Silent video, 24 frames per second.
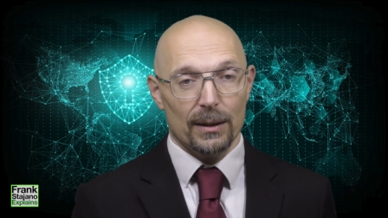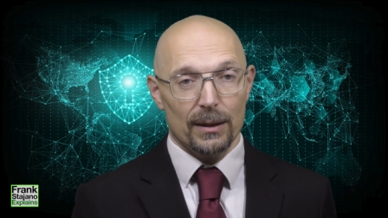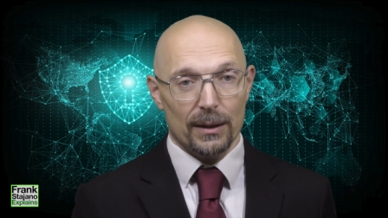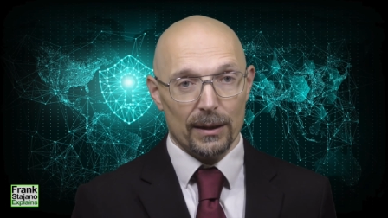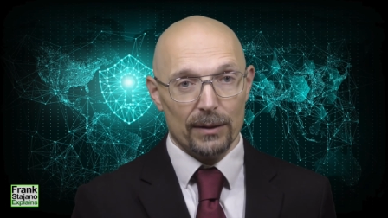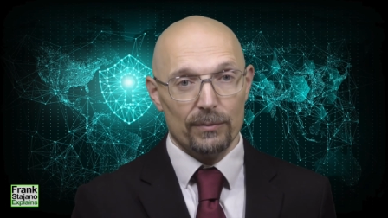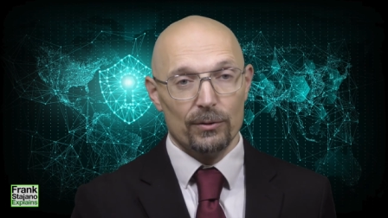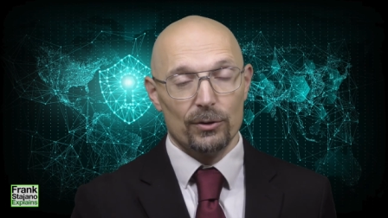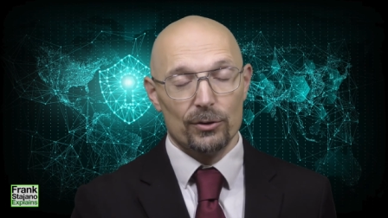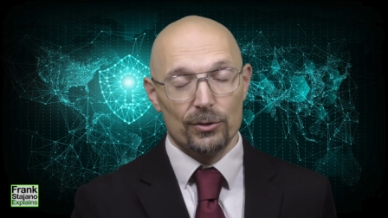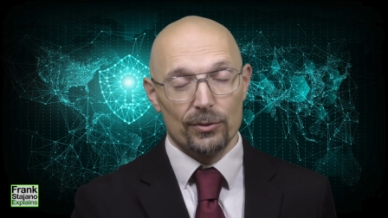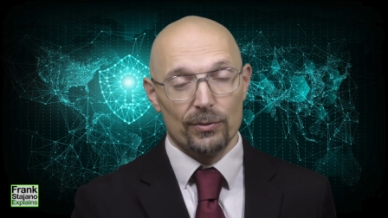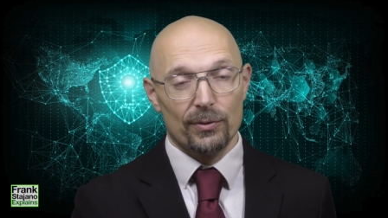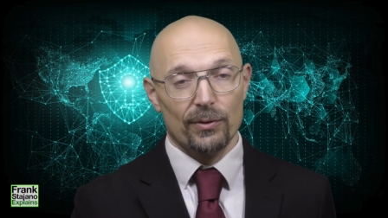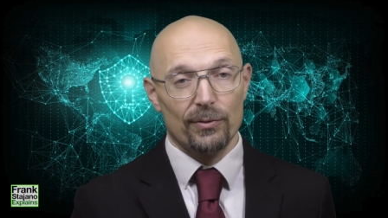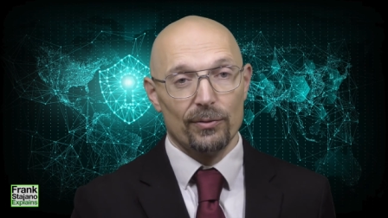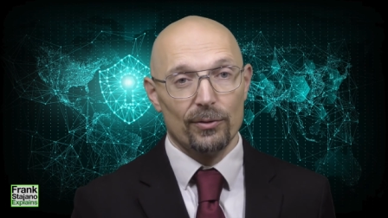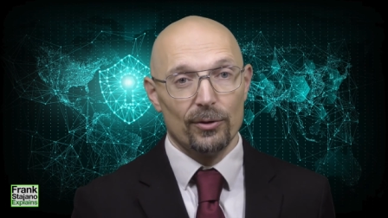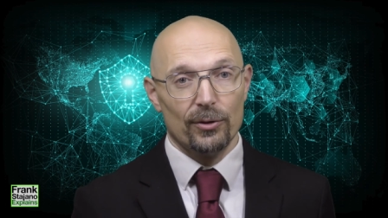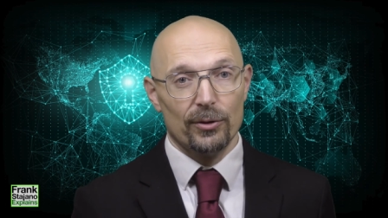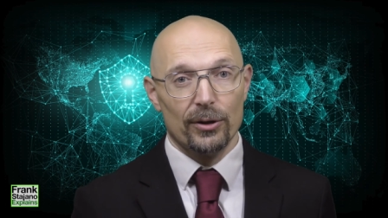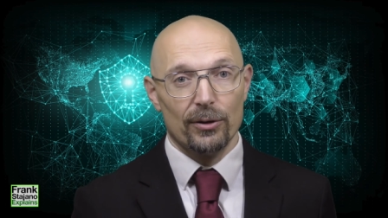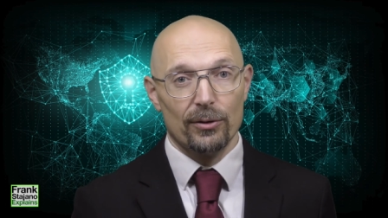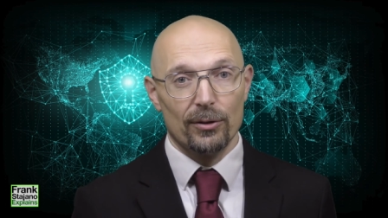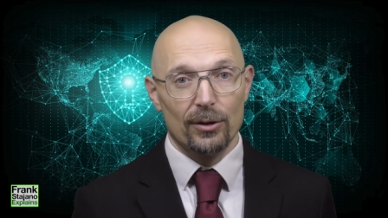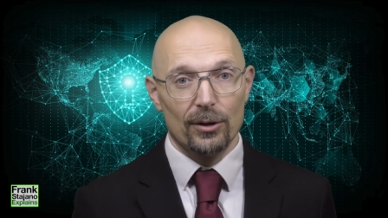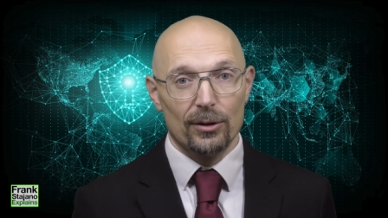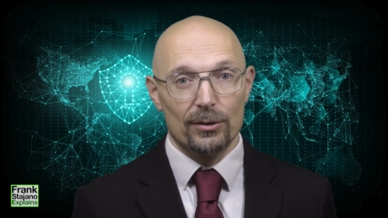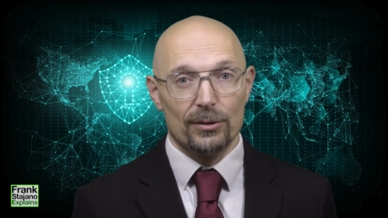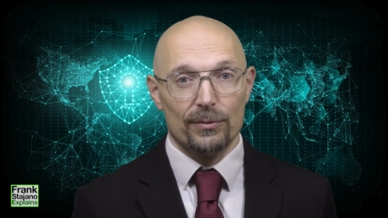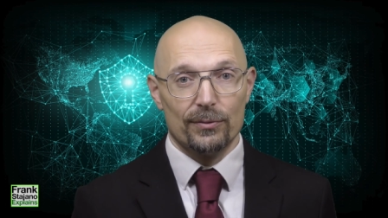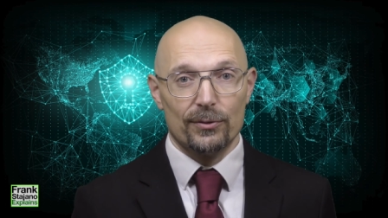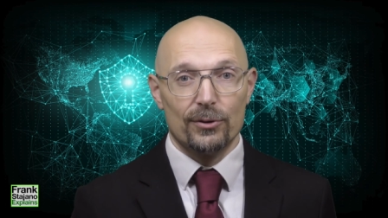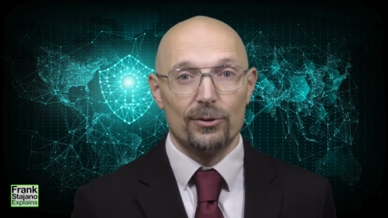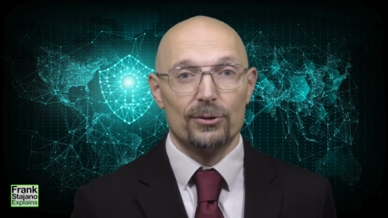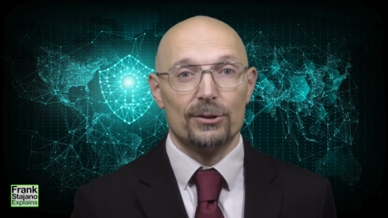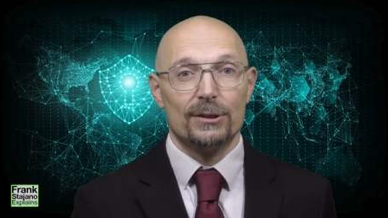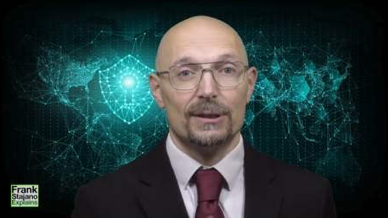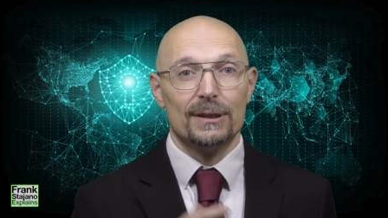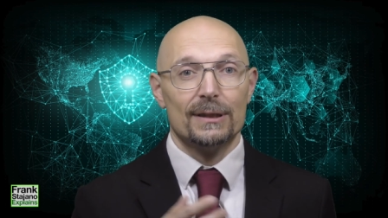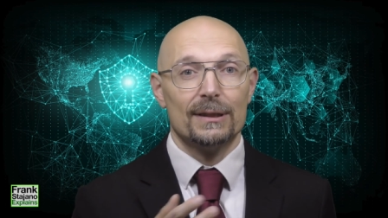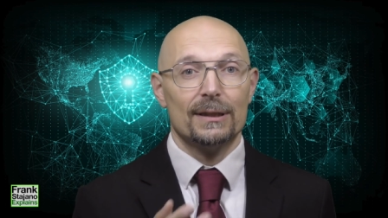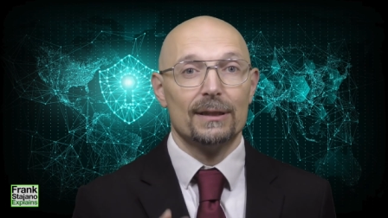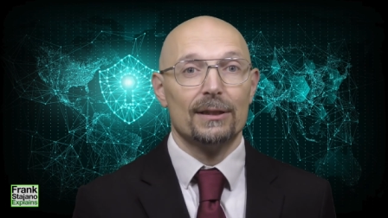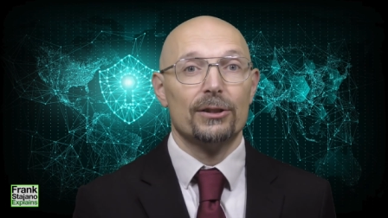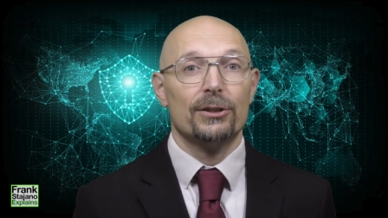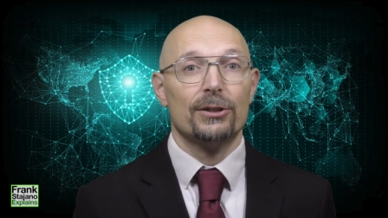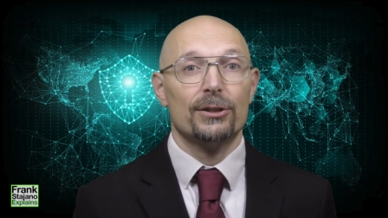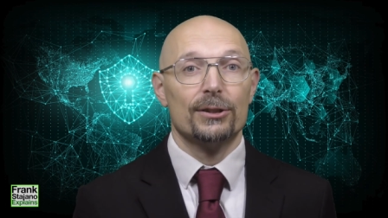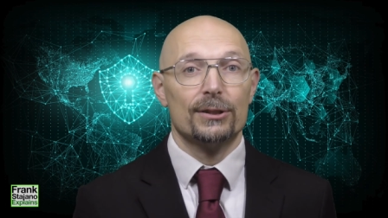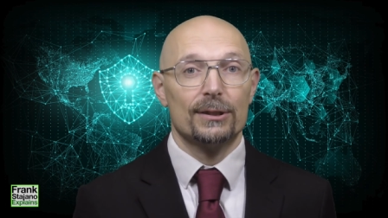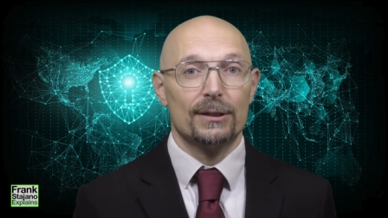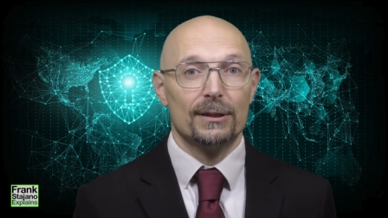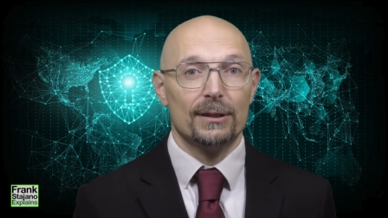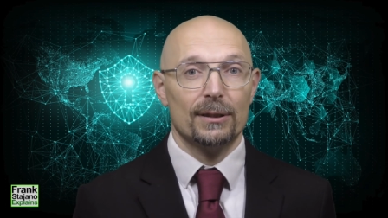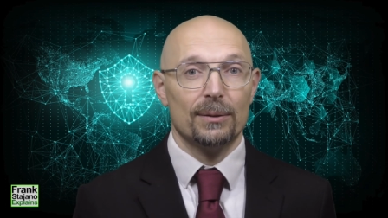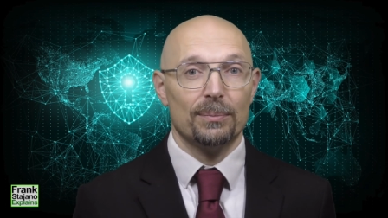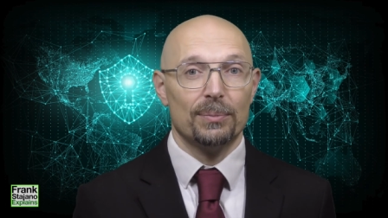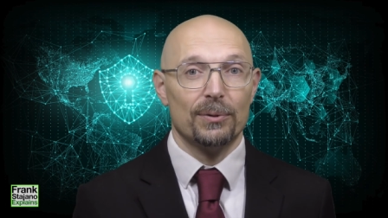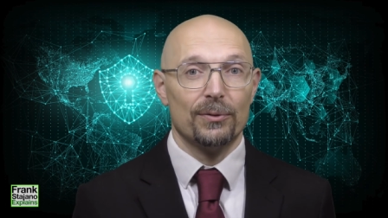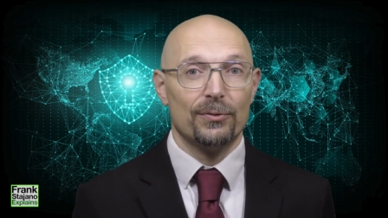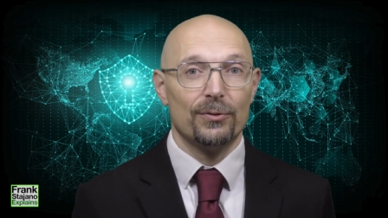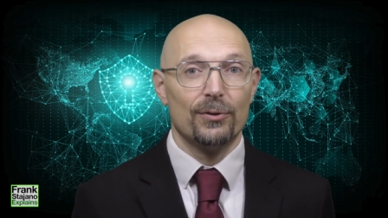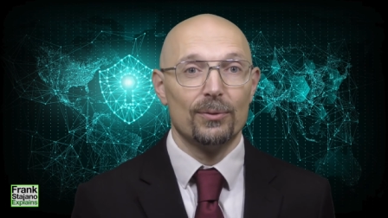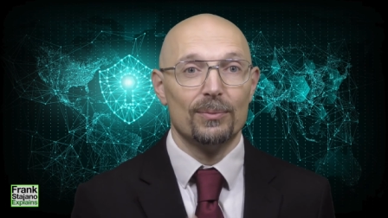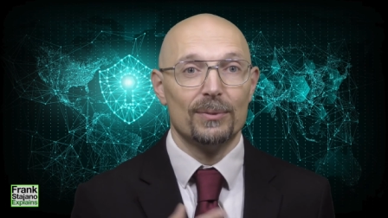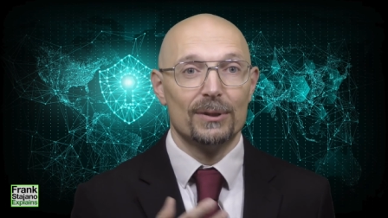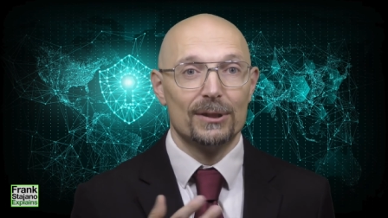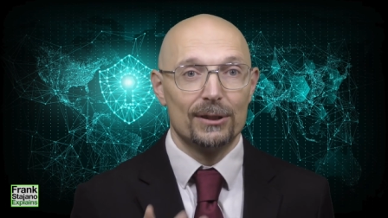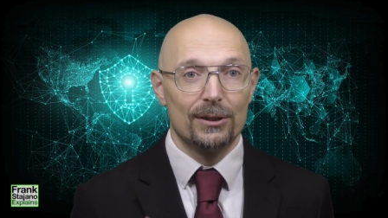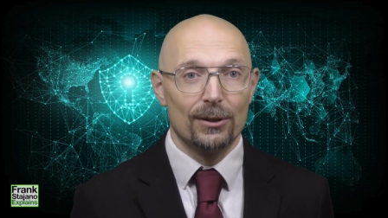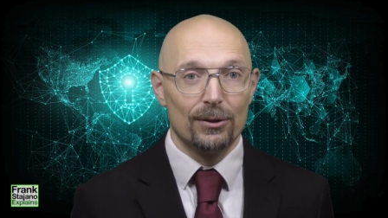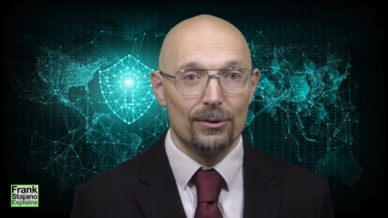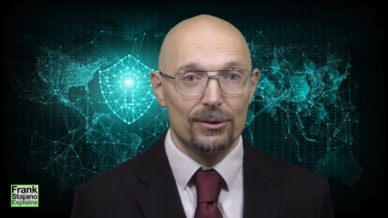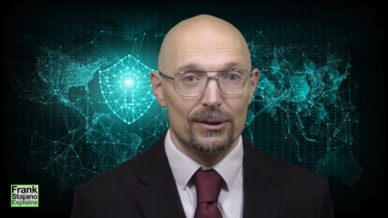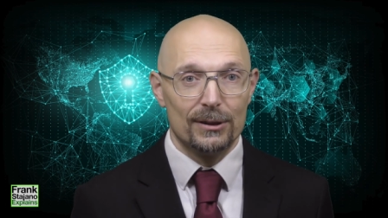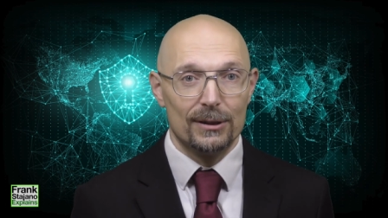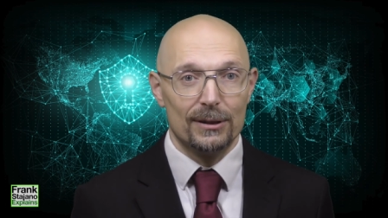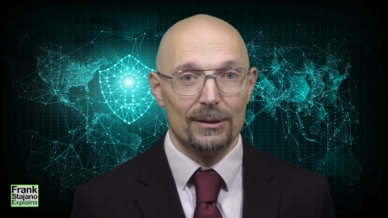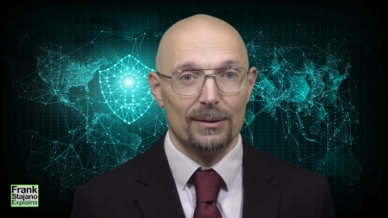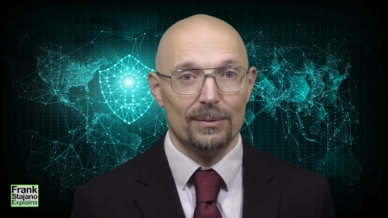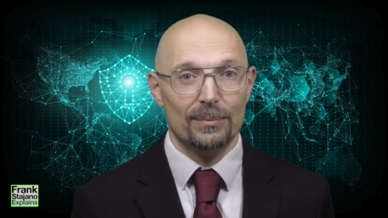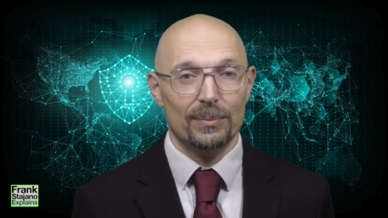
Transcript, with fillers: it was overflowing or not. Of course, this incurs a performance cost,